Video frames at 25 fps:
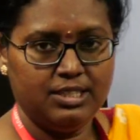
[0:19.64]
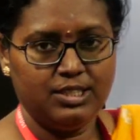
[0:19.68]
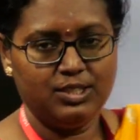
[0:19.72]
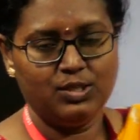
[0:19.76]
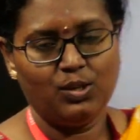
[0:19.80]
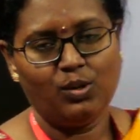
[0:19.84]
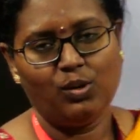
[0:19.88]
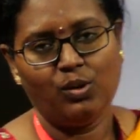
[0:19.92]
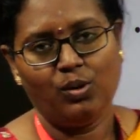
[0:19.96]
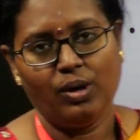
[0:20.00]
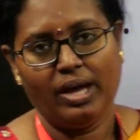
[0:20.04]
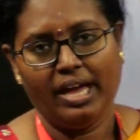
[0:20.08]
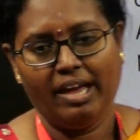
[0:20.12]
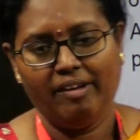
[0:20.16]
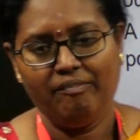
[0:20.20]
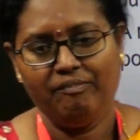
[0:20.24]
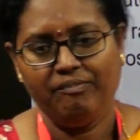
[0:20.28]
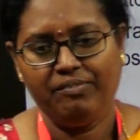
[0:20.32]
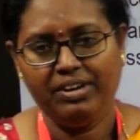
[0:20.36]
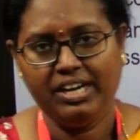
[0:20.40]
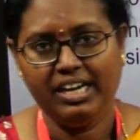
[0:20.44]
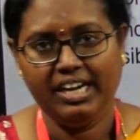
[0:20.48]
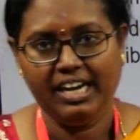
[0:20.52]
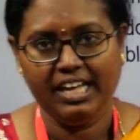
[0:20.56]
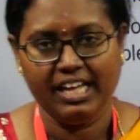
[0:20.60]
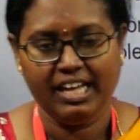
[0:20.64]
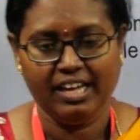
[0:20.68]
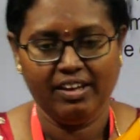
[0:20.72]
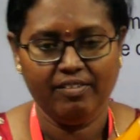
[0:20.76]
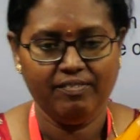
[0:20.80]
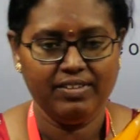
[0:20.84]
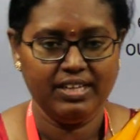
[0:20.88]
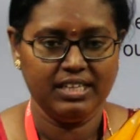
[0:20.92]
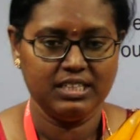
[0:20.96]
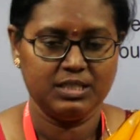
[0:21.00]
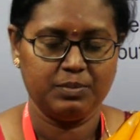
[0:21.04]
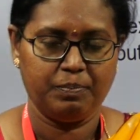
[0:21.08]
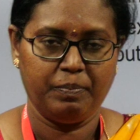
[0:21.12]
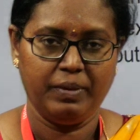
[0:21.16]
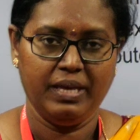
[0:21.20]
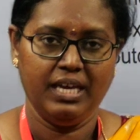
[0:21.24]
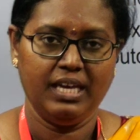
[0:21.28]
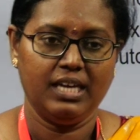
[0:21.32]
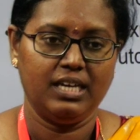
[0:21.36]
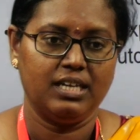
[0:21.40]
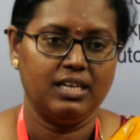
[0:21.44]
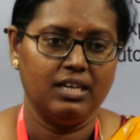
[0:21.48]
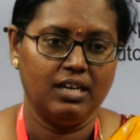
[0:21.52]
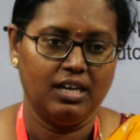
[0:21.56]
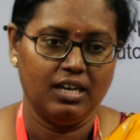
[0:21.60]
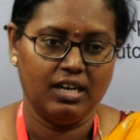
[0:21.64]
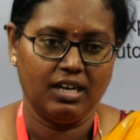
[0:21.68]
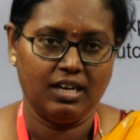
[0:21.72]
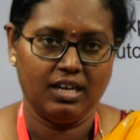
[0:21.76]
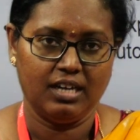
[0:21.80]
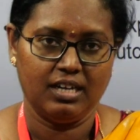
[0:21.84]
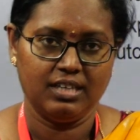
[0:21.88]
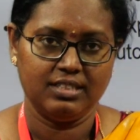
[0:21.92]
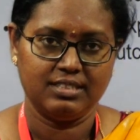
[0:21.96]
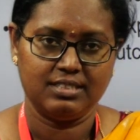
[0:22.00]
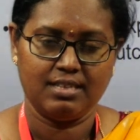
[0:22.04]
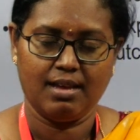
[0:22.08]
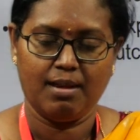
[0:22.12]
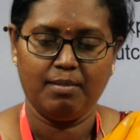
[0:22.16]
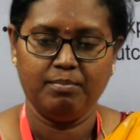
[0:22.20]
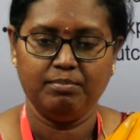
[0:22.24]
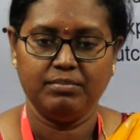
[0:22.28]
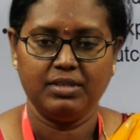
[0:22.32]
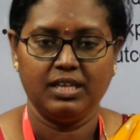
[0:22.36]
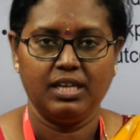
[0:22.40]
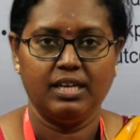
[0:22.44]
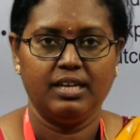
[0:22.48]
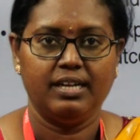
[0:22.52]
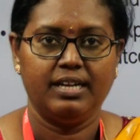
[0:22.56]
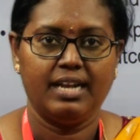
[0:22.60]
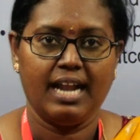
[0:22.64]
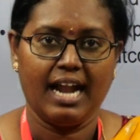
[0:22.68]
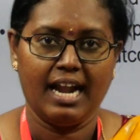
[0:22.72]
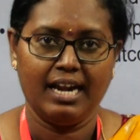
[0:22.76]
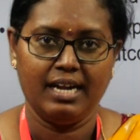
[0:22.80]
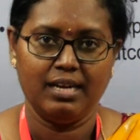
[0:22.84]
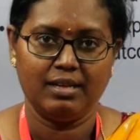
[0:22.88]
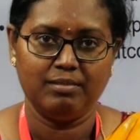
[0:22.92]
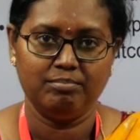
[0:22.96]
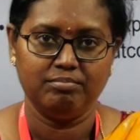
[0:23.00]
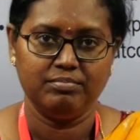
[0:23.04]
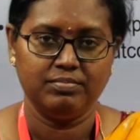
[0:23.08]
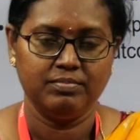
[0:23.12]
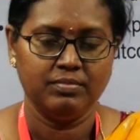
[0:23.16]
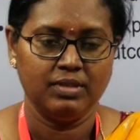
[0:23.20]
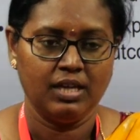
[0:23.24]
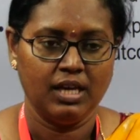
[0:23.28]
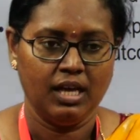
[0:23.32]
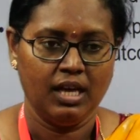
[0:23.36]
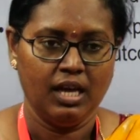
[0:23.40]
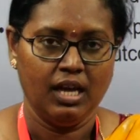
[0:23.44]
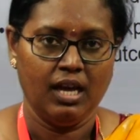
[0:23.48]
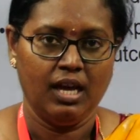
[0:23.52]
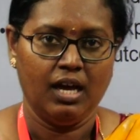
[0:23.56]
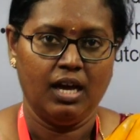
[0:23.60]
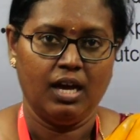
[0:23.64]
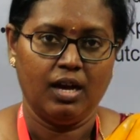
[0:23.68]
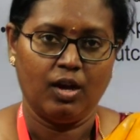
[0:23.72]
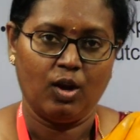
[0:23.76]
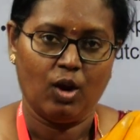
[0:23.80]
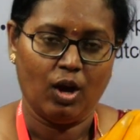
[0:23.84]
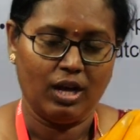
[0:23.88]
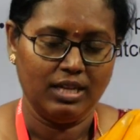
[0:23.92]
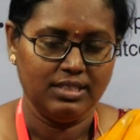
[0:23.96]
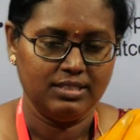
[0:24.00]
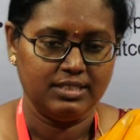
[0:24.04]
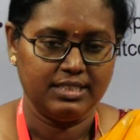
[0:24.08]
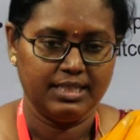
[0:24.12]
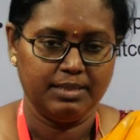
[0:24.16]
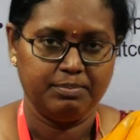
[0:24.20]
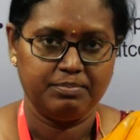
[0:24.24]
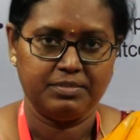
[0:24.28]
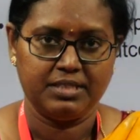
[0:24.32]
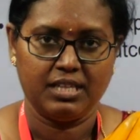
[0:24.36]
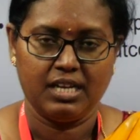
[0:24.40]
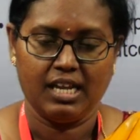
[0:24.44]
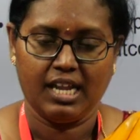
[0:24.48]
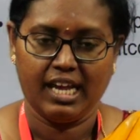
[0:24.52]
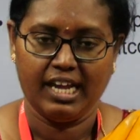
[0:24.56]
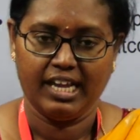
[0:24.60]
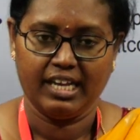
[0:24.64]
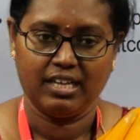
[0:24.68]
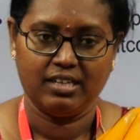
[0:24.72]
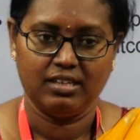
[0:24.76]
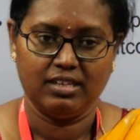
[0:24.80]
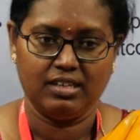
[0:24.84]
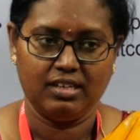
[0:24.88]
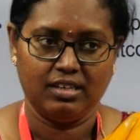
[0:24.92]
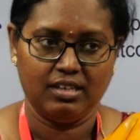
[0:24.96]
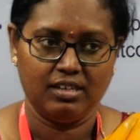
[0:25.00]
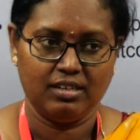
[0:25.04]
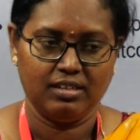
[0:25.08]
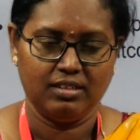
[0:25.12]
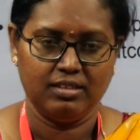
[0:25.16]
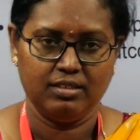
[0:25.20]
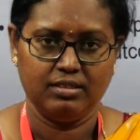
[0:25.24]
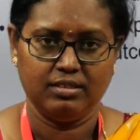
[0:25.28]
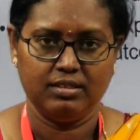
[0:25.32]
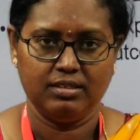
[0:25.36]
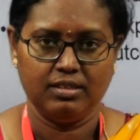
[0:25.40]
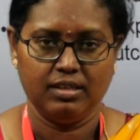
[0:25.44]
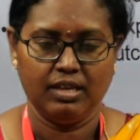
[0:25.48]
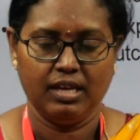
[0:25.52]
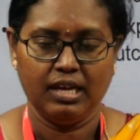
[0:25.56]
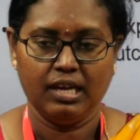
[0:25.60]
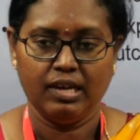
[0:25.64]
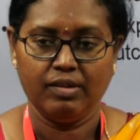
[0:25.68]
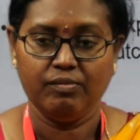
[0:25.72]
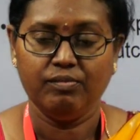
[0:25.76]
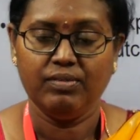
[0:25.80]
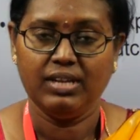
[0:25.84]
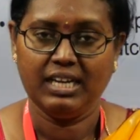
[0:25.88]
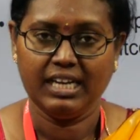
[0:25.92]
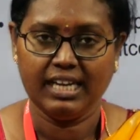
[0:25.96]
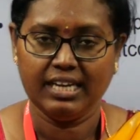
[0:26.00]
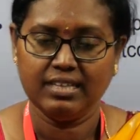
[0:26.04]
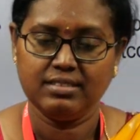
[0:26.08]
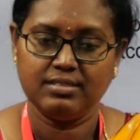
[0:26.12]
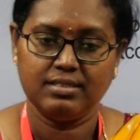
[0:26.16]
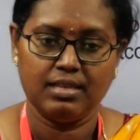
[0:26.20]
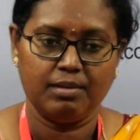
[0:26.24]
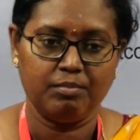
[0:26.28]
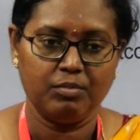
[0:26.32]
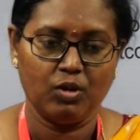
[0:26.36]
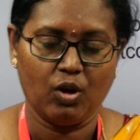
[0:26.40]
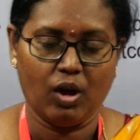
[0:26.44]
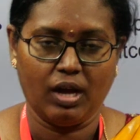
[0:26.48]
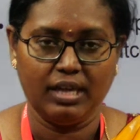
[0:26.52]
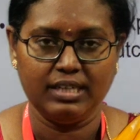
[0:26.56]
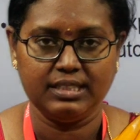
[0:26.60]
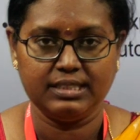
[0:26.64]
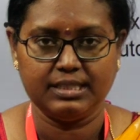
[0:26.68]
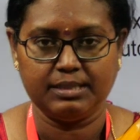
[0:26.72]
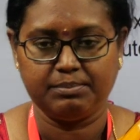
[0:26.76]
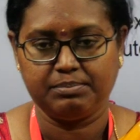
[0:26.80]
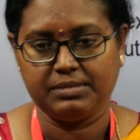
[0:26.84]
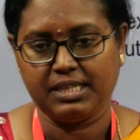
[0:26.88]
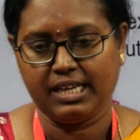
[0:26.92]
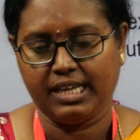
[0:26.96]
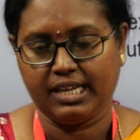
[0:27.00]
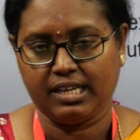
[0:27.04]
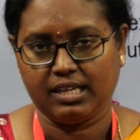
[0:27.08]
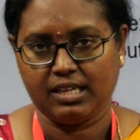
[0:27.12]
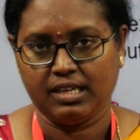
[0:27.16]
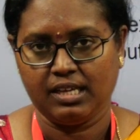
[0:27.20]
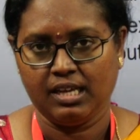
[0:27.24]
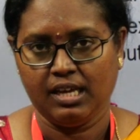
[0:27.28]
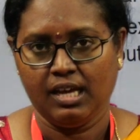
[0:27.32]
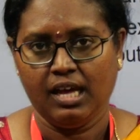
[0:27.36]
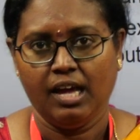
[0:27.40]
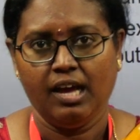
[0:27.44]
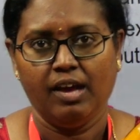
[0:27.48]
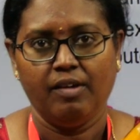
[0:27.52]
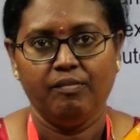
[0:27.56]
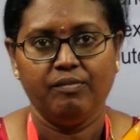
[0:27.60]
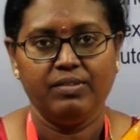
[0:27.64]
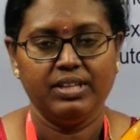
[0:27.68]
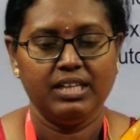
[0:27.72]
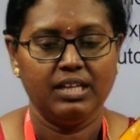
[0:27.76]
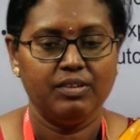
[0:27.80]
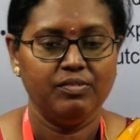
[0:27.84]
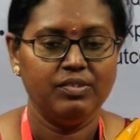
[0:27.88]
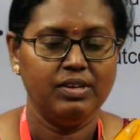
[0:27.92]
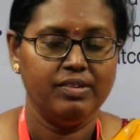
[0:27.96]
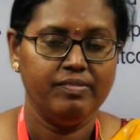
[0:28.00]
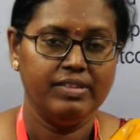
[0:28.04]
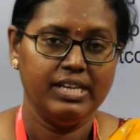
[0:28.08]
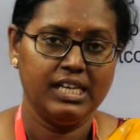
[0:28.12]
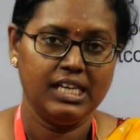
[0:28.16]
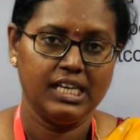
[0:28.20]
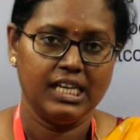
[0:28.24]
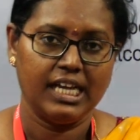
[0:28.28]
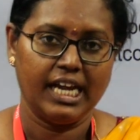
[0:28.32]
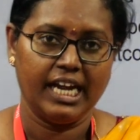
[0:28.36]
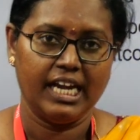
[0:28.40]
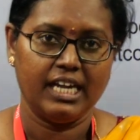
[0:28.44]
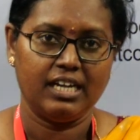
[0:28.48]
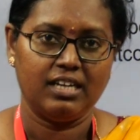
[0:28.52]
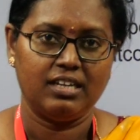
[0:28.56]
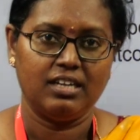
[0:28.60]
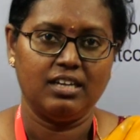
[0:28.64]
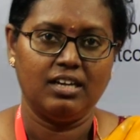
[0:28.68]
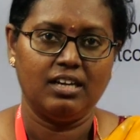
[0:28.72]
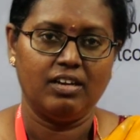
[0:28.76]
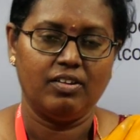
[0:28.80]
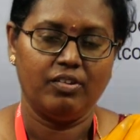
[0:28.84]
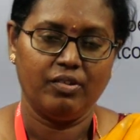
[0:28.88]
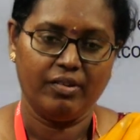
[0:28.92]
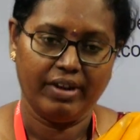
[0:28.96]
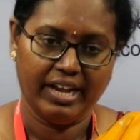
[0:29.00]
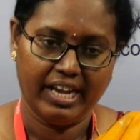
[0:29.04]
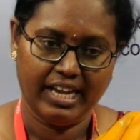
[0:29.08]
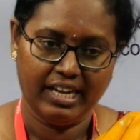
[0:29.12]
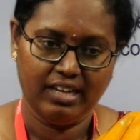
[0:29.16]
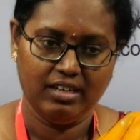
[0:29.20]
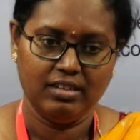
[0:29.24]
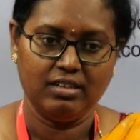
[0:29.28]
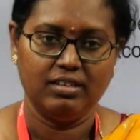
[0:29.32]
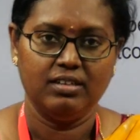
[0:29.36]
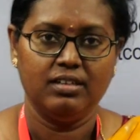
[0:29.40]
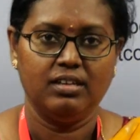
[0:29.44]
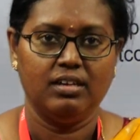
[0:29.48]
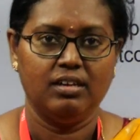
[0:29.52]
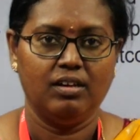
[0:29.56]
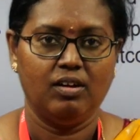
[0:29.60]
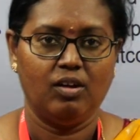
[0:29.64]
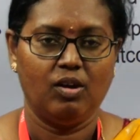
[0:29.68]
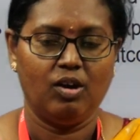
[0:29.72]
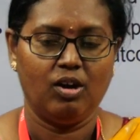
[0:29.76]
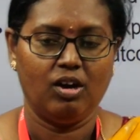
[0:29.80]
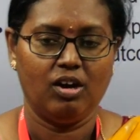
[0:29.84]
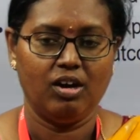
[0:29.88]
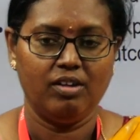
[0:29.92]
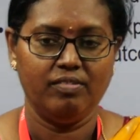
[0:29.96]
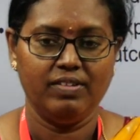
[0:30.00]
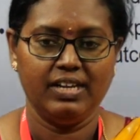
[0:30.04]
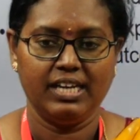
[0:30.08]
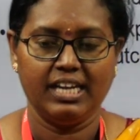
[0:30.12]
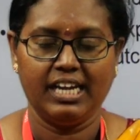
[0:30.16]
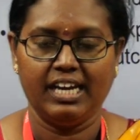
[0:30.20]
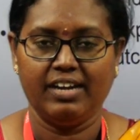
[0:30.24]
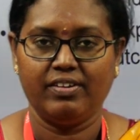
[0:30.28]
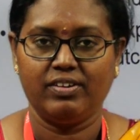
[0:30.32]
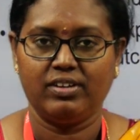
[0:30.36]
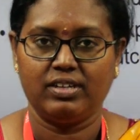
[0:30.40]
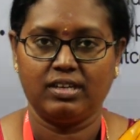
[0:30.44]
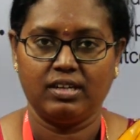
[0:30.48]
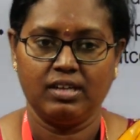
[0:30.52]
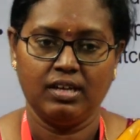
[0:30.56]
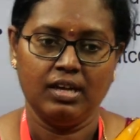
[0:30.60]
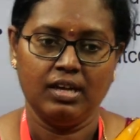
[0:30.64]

So every day we'll speak some random concepts like we'll get some concepts like whether we will get rain or we'll get